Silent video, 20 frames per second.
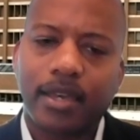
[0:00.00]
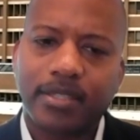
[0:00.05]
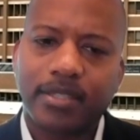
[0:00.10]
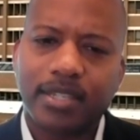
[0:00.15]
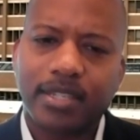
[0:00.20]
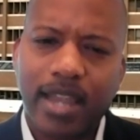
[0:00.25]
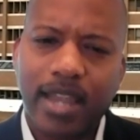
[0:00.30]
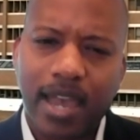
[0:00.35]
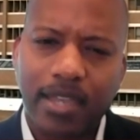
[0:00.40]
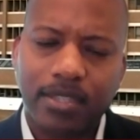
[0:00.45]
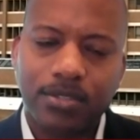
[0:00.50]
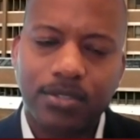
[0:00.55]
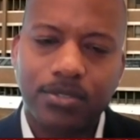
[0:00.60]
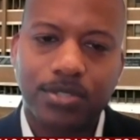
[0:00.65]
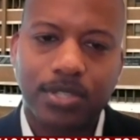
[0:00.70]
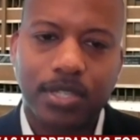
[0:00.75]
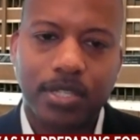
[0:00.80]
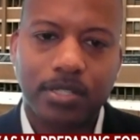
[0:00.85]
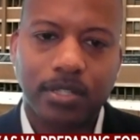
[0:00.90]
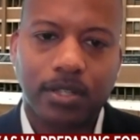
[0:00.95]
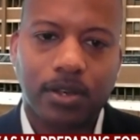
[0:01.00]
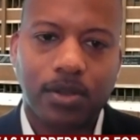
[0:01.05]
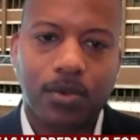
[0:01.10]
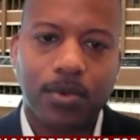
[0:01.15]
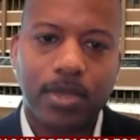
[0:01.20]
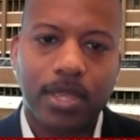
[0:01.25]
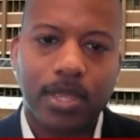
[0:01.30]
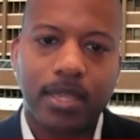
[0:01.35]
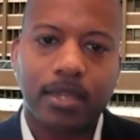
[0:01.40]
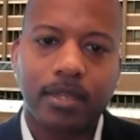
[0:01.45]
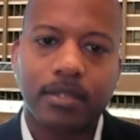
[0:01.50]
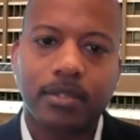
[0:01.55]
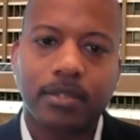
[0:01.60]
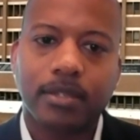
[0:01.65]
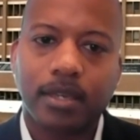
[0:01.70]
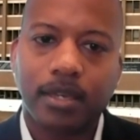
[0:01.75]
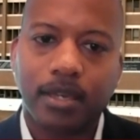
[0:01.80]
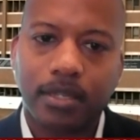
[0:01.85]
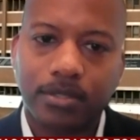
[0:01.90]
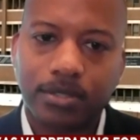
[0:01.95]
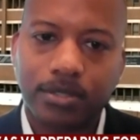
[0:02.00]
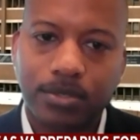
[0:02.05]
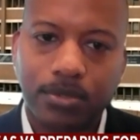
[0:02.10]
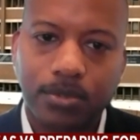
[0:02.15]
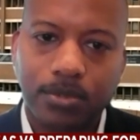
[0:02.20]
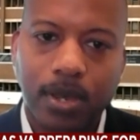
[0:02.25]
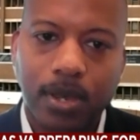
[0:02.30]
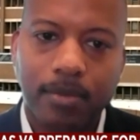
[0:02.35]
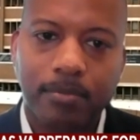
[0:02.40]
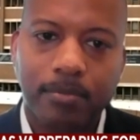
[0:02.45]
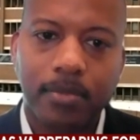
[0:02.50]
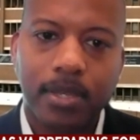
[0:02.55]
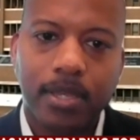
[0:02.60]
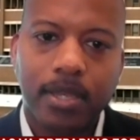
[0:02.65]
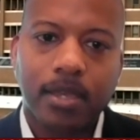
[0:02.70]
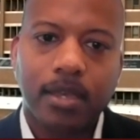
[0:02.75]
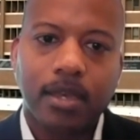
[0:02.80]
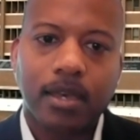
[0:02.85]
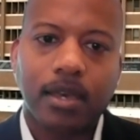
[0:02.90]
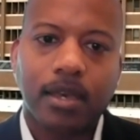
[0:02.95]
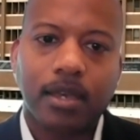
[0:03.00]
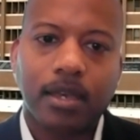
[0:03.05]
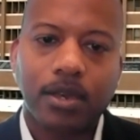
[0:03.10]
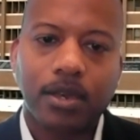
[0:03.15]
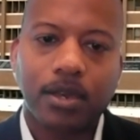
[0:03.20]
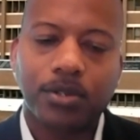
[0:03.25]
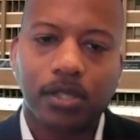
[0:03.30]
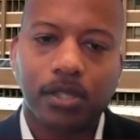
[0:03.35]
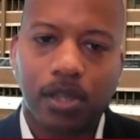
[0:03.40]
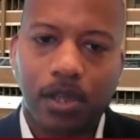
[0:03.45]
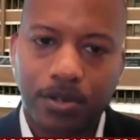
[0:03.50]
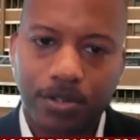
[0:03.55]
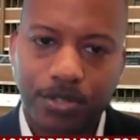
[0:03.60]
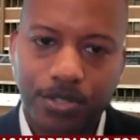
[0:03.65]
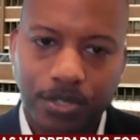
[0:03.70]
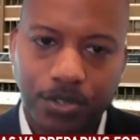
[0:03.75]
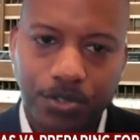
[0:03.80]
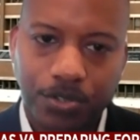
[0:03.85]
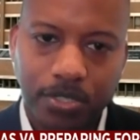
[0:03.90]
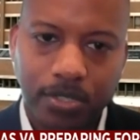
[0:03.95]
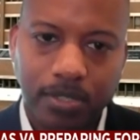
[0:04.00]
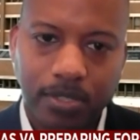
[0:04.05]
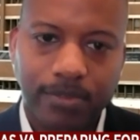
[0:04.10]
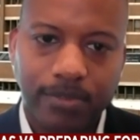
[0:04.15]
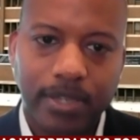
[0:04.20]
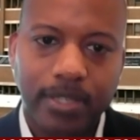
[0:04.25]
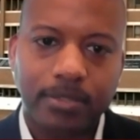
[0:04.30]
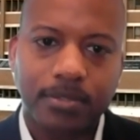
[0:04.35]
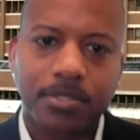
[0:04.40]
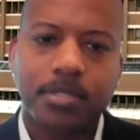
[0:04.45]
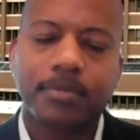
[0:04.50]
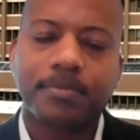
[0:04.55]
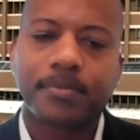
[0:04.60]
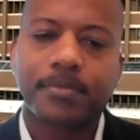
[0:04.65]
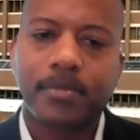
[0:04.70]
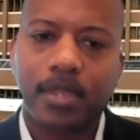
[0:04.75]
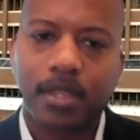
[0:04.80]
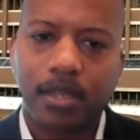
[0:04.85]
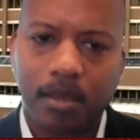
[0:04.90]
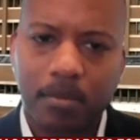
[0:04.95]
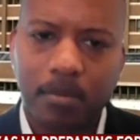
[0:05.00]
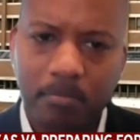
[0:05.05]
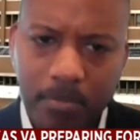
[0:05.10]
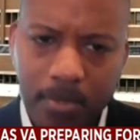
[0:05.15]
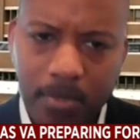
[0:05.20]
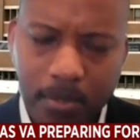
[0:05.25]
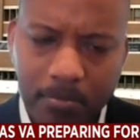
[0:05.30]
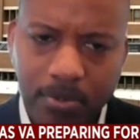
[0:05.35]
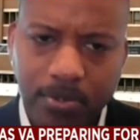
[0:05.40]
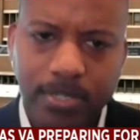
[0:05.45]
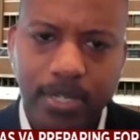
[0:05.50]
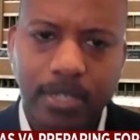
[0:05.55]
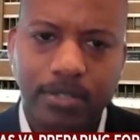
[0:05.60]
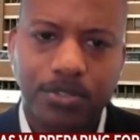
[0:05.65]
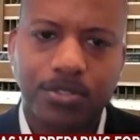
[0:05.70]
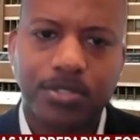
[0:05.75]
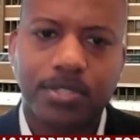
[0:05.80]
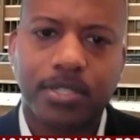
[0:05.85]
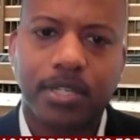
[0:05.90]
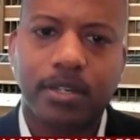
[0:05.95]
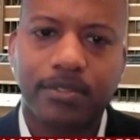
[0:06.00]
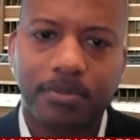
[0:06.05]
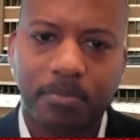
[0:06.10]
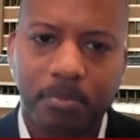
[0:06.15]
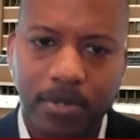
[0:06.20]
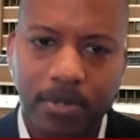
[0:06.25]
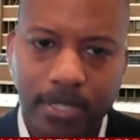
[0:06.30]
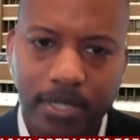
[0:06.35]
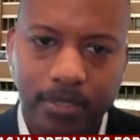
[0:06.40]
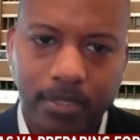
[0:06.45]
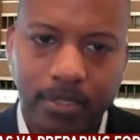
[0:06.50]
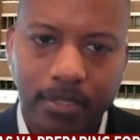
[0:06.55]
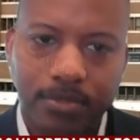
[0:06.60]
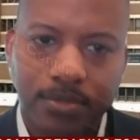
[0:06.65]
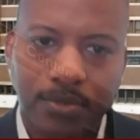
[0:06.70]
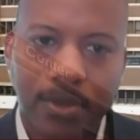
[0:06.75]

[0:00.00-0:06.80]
to not use this long weekend to. Um, uh, go to large social events. Um, protect yourself, protect those